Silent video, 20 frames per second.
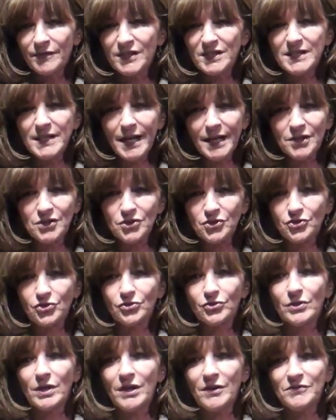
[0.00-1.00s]

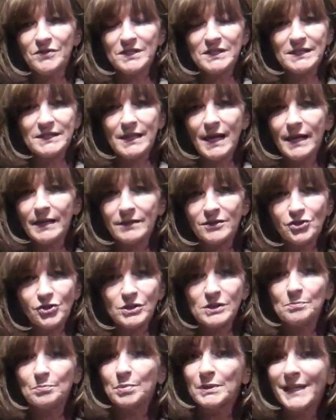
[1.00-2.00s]
texture of the set
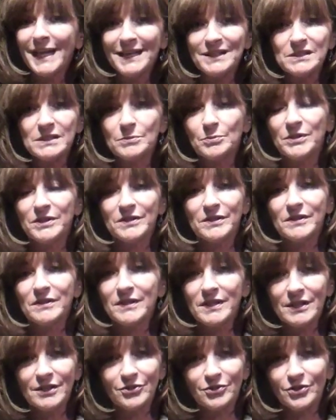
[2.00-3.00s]
just blends with the
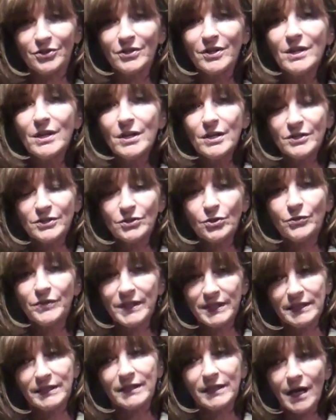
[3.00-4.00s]
theater so
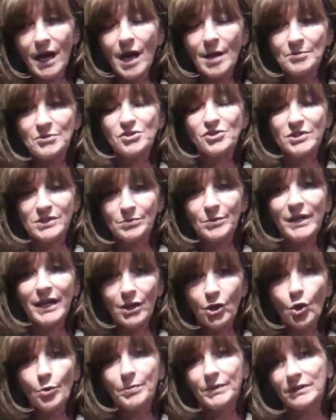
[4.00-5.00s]
that it accomplishes what I
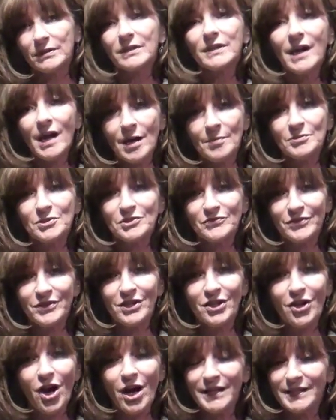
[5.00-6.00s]
hope it'll accomplish for
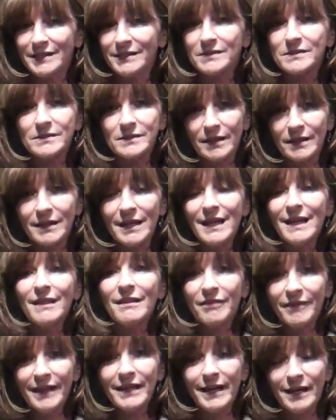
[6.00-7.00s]
the audience, that
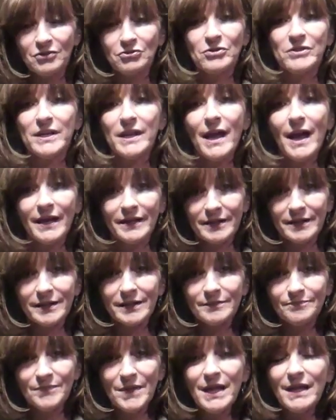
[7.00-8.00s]
they enter the attic.
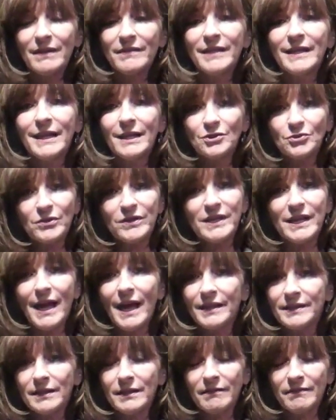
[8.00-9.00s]
They enter the
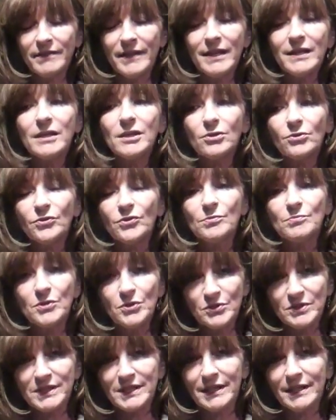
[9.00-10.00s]
attic, they hear the
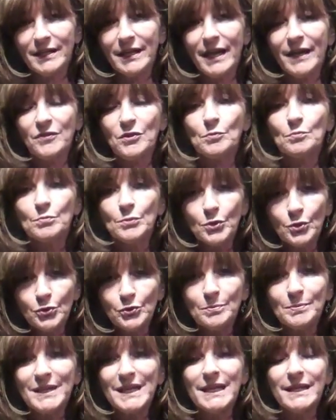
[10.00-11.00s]
music, and the
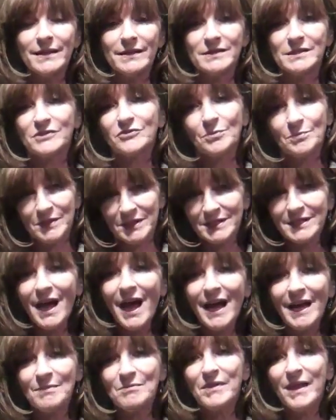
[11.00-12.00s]
mood begins from the
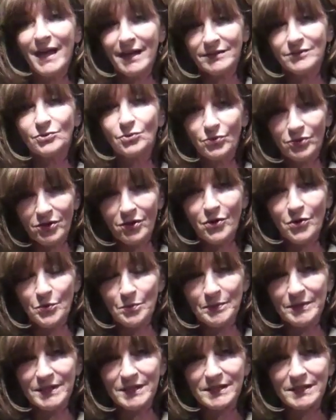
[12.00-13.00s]
time that door
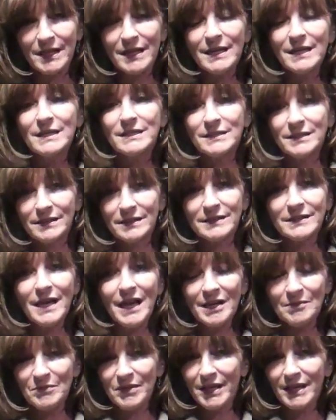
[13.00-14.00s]
opens to the
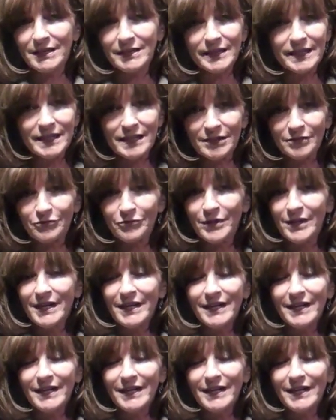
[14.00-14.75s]
time they leave.